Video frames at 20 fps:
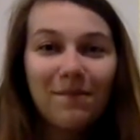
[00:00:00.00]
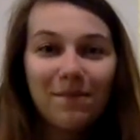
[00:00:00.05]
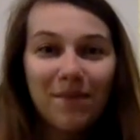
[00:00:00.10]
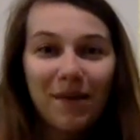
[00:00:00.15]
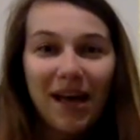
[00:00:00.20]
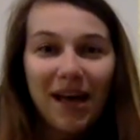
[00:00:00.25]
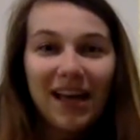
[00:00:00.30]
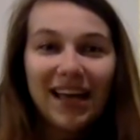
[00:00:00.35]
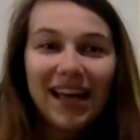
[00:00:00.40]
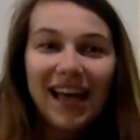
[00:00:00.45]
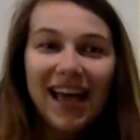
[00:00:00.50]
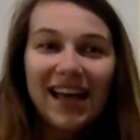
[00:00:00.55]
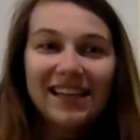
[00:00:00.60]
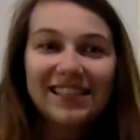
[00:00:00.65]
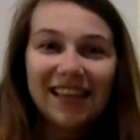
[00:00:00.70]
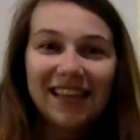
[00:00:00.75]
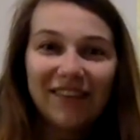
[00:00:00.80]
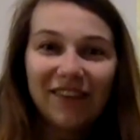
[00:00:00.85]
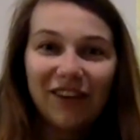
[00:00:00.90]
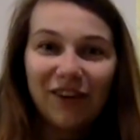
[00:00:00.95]
Bye, guys.
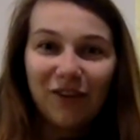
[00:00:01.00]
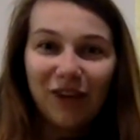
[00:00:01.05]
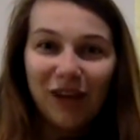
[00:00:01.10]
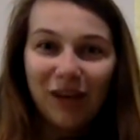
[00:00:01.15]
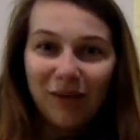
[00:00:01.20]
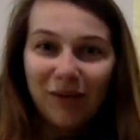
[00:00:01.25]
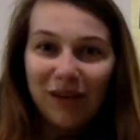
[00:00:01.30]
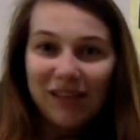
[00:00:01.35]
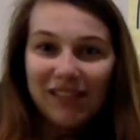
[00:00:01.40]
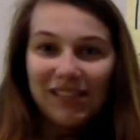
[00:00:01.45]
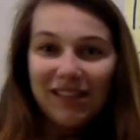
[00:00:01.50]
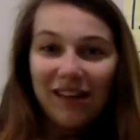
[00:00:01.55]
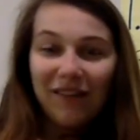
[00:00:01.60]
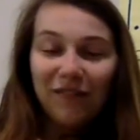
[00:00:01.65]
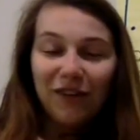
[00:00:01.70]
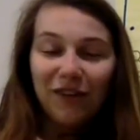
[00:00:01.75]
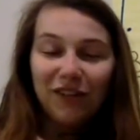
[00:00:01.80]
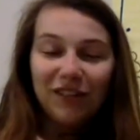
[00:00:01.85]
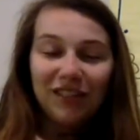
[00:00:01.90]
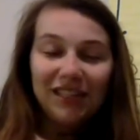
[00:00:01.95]
Have a great rest
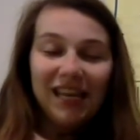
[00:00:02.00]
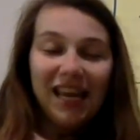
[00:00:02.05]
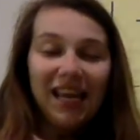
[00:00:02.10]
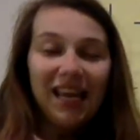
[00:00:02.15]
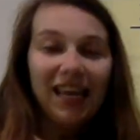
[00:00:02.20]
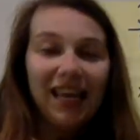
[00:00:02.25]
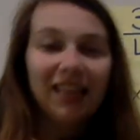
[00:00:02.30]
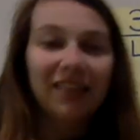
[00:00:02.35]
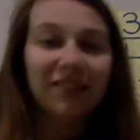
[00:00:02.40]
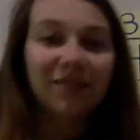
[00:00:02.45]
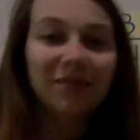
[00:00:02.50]
of your day.